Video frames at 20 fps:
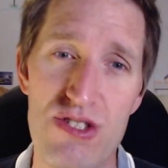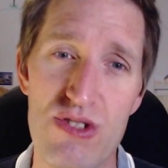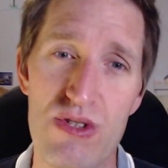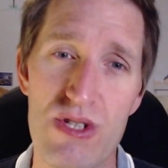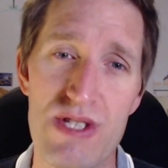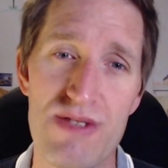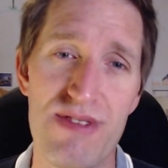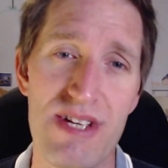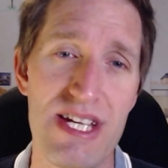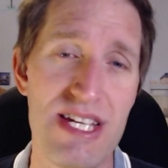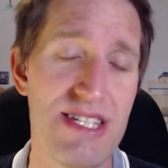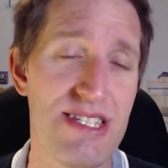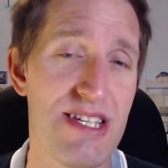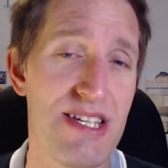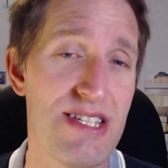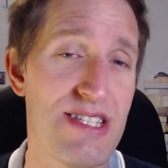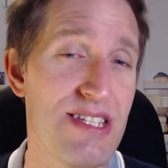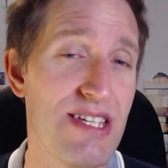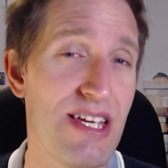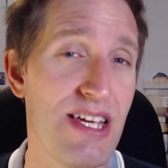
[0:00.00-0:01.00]
choice for
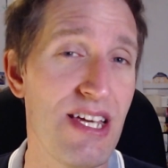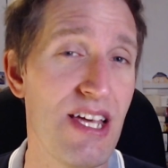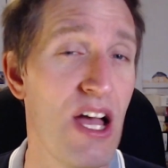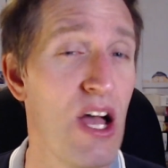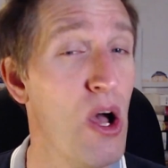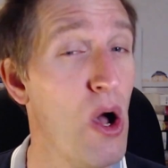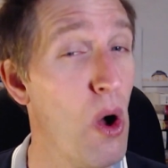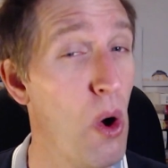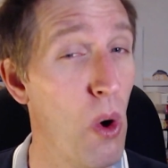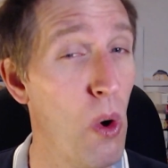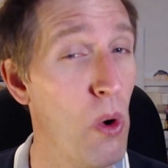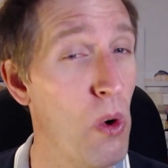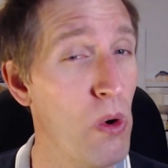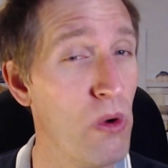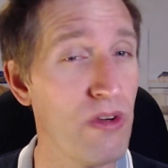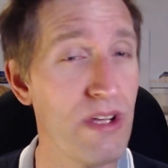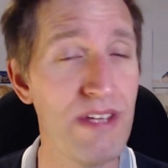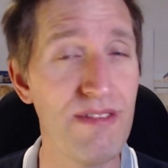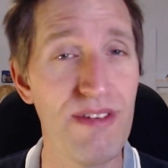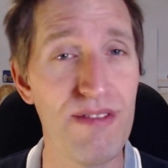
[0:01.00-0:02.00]
ECC
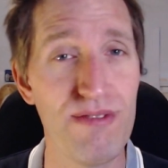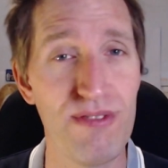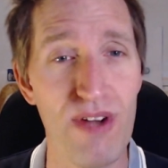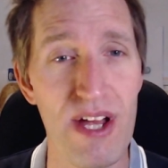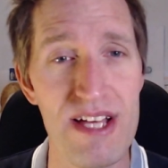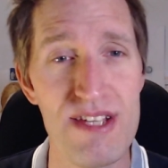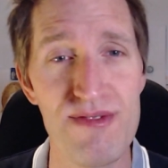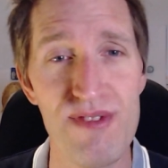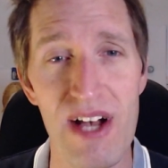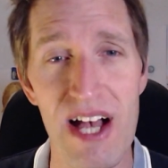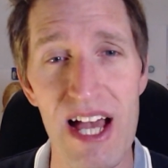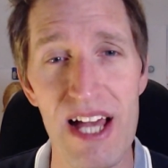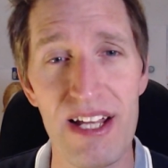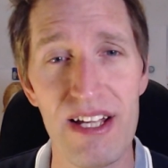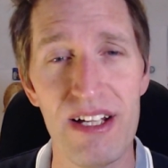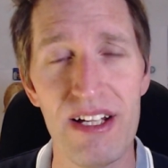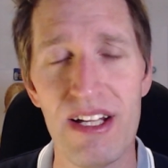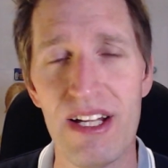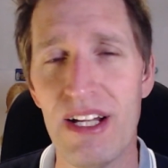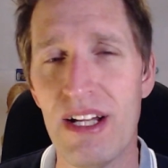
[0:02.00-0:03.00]
or even for
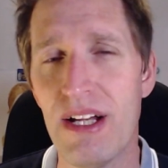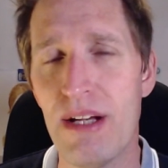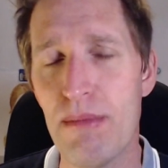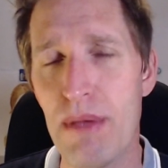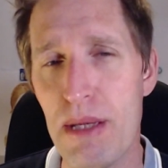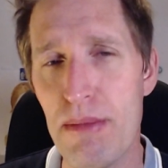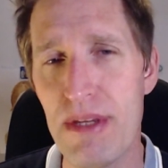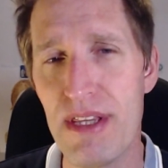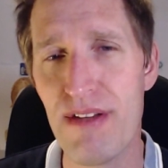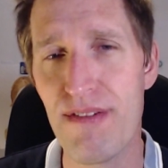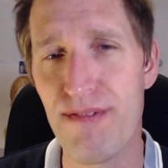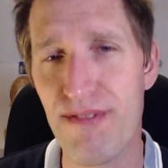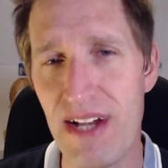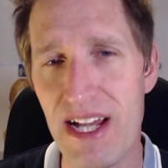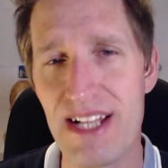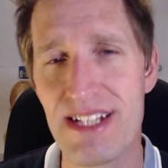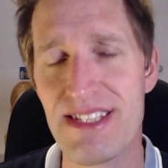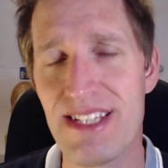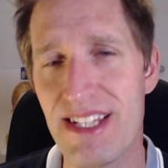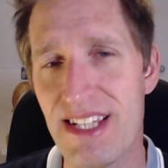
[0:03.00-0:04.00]
S4HANA, maybe the
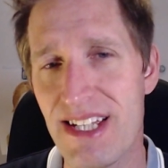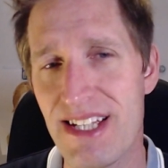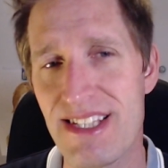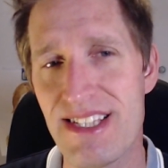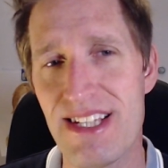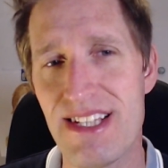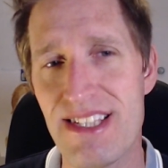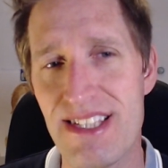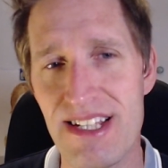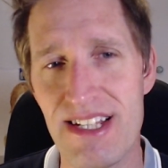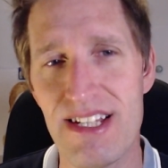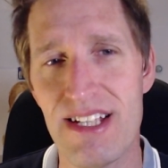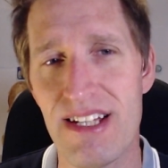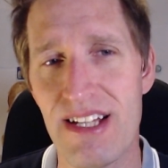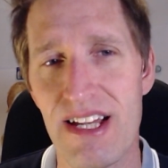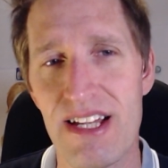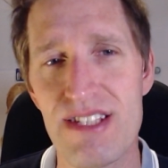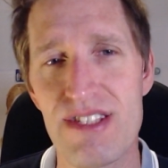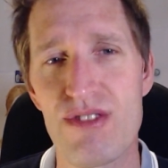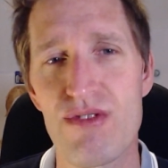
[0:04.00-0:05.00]
fact it existed
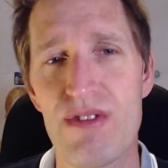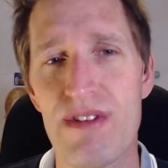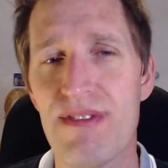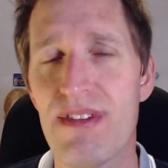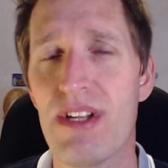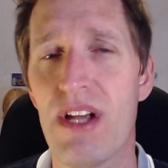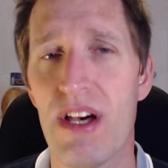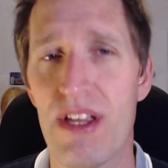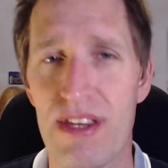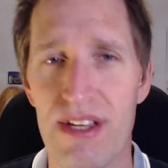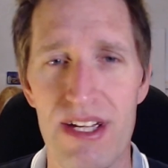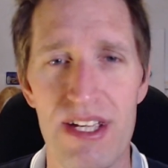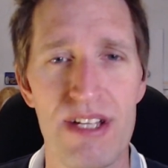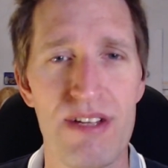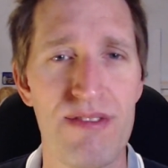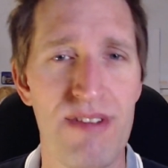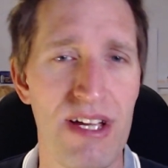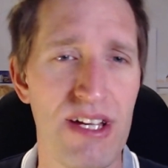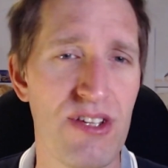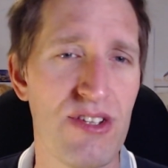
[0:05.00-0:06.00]
has driven other
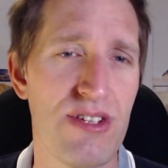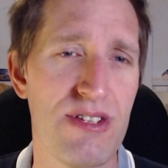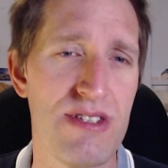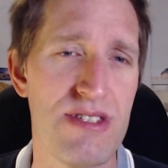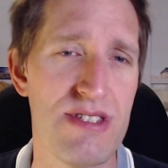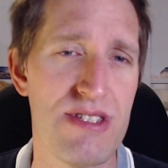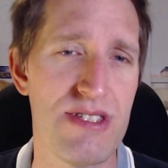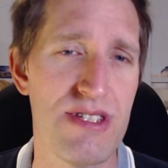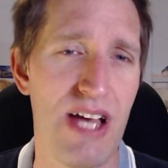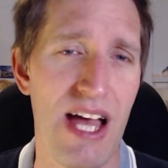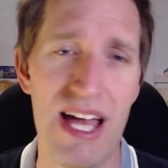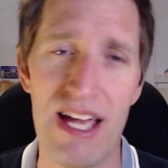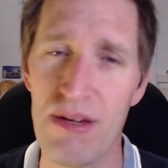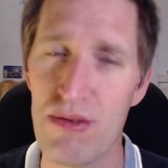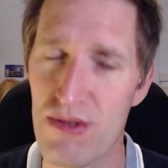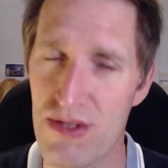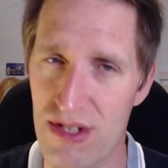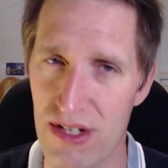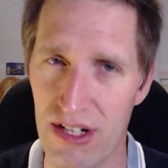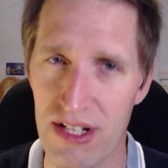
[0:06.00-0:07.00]
innovations
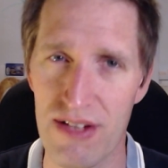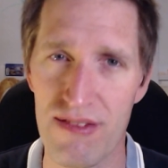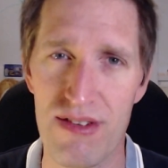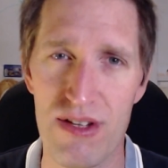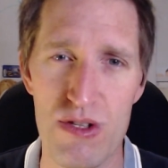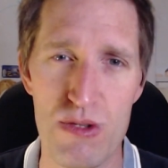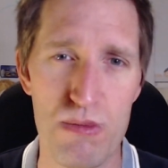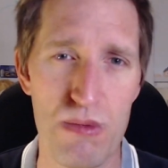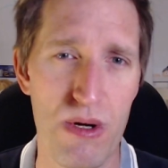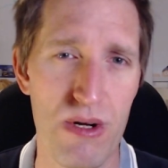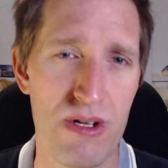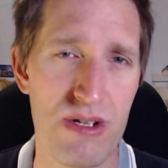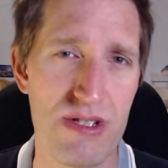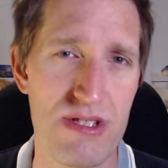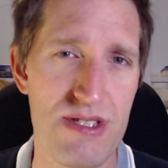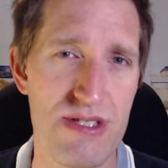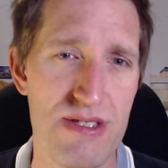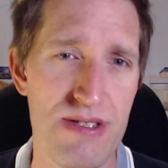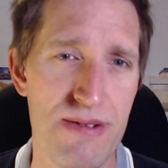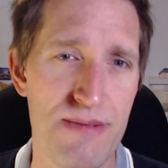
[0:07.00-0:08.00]
outside of those
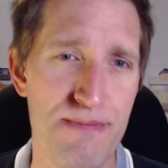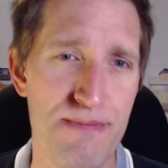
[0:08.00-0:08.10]
products.